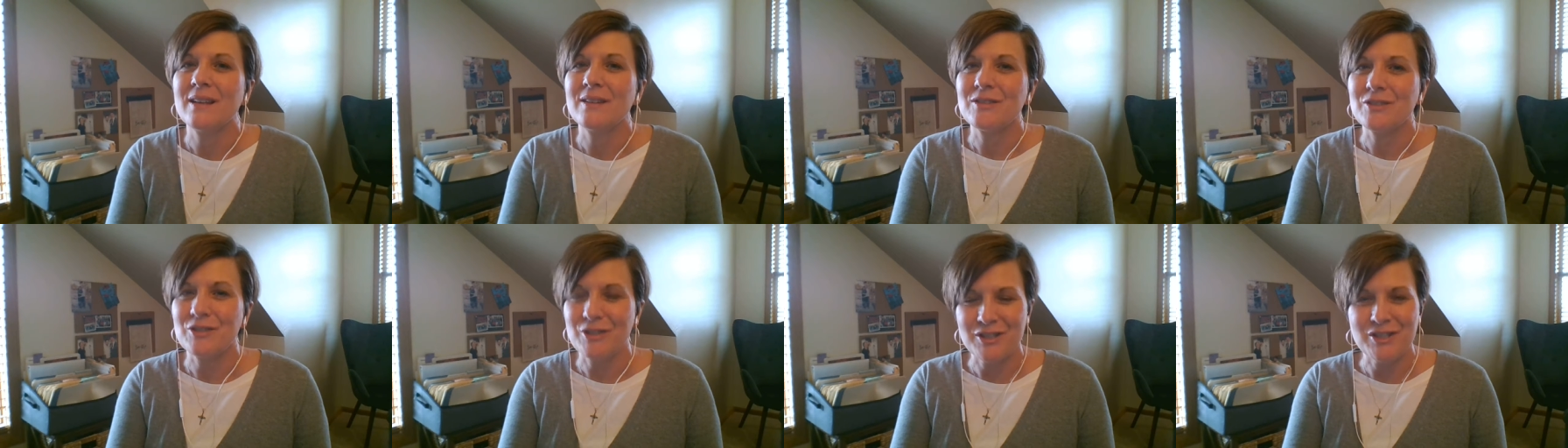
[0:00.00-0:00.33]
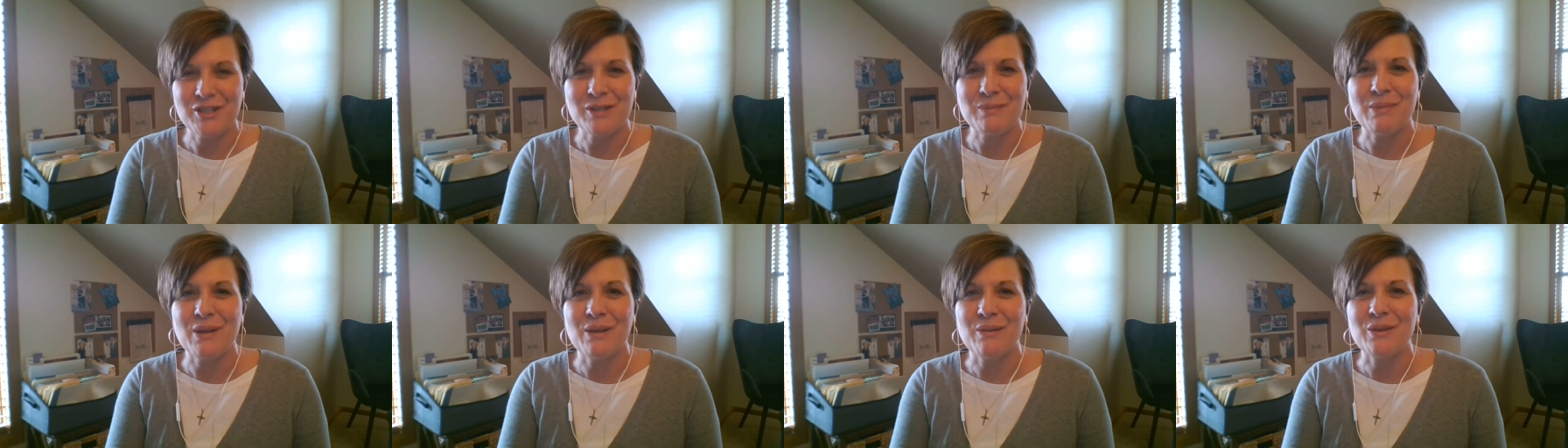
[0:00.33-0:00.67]
It's good
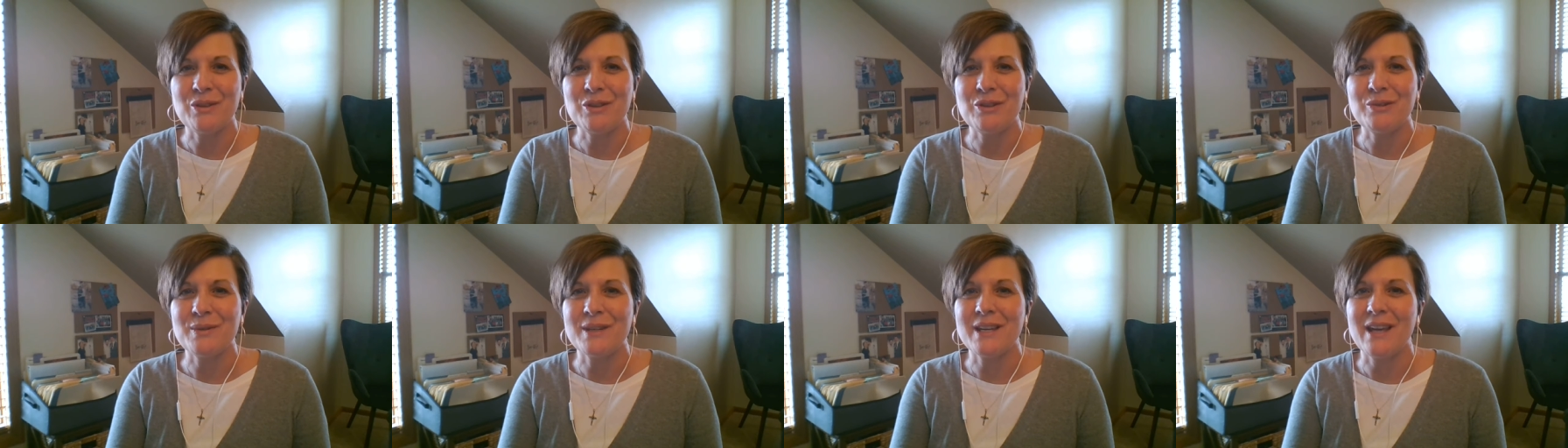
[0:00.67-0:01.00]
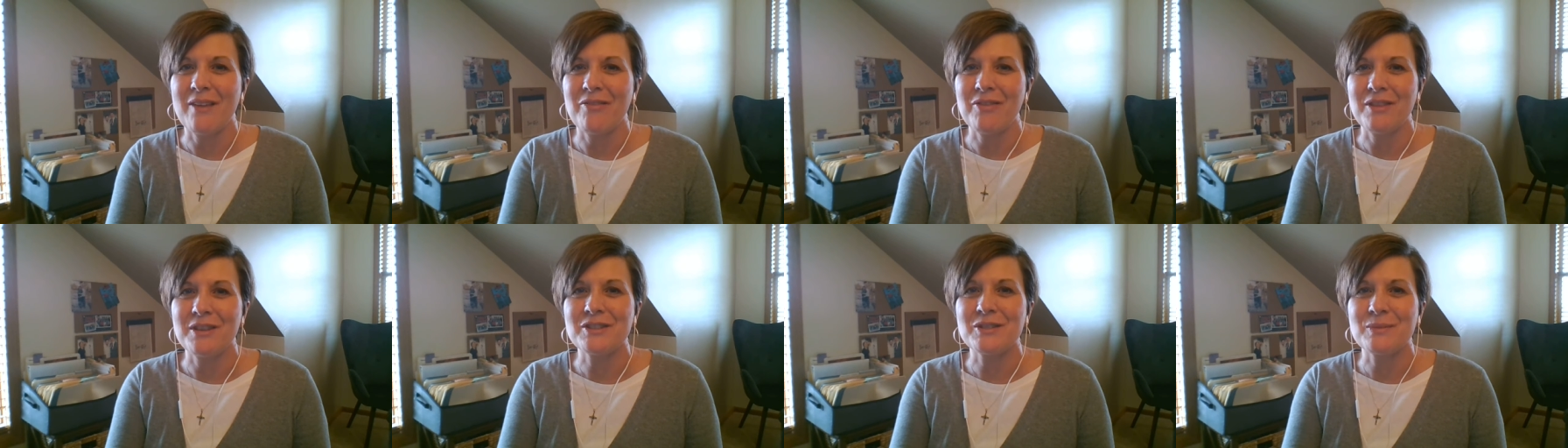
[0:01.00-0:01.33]
to be with you
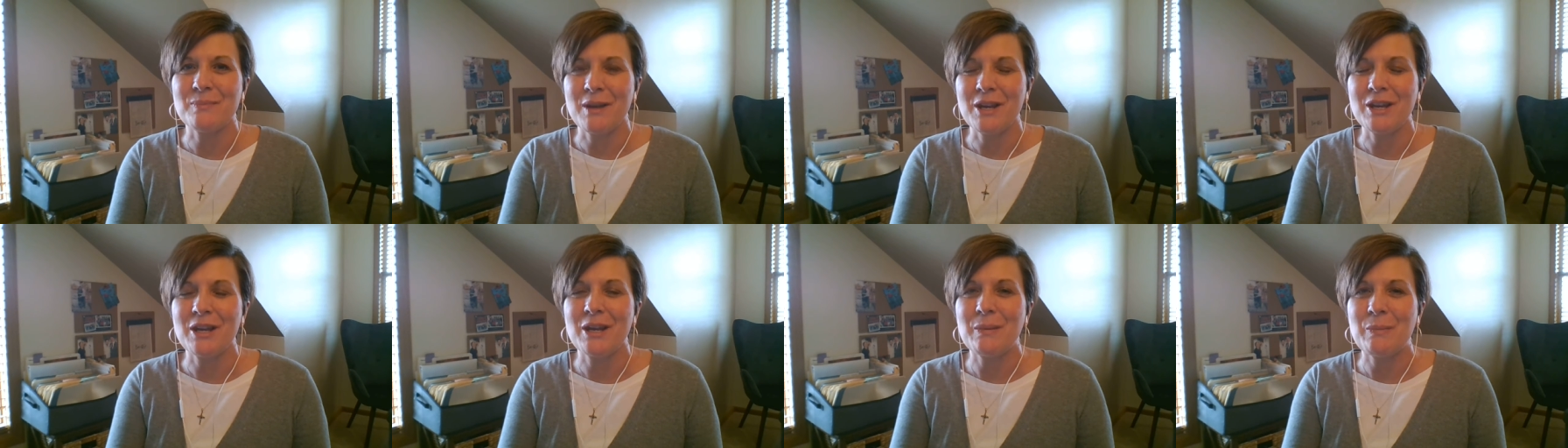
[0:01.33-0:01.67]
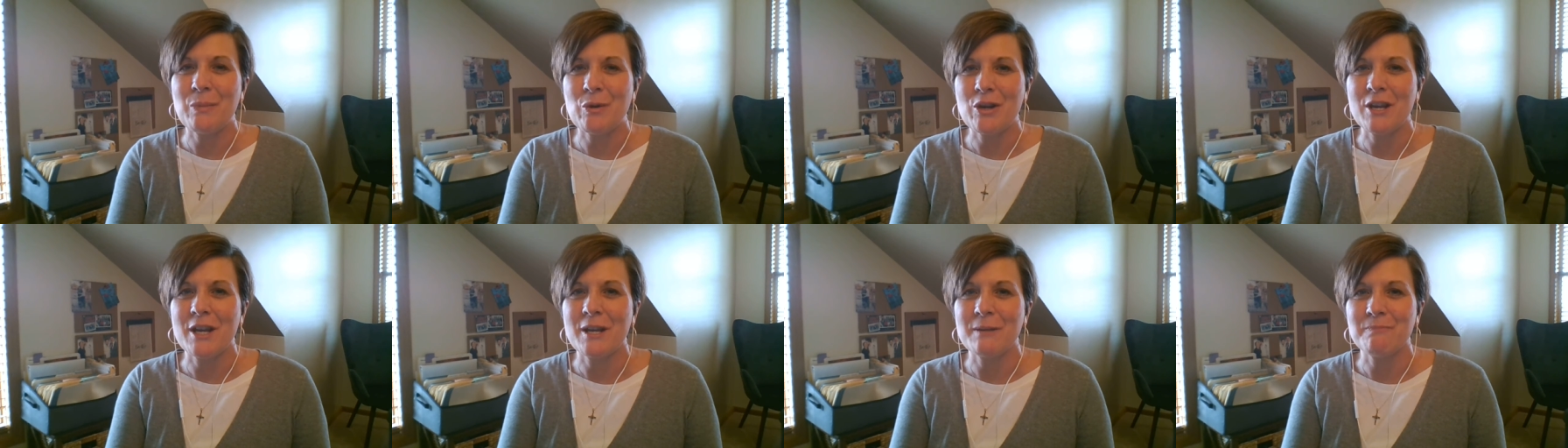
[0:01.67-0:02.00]
again this Monday
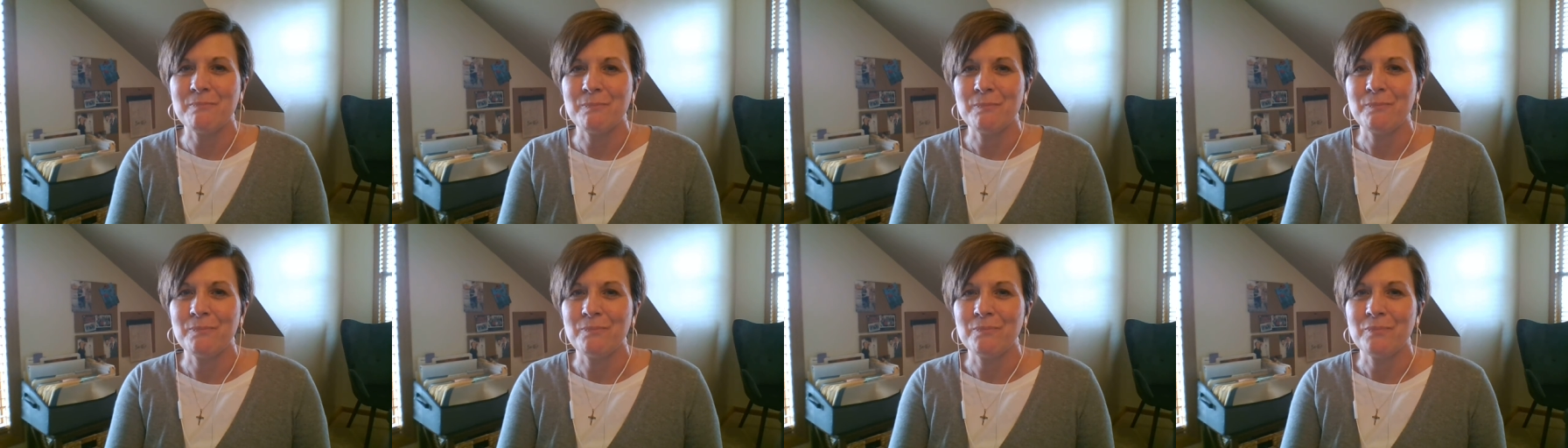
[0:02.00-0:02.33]
morning.